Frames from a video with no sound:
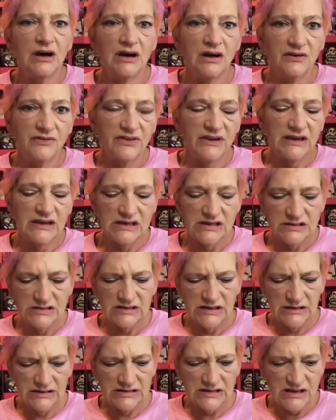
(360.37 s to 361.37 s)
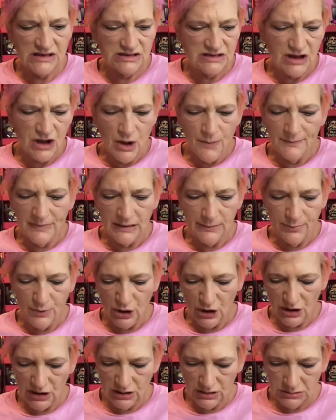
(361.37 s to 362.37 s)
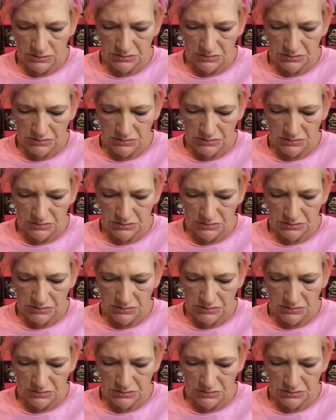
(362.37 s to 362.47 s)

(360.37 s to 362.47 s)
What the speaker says: of his. It's a zombie book.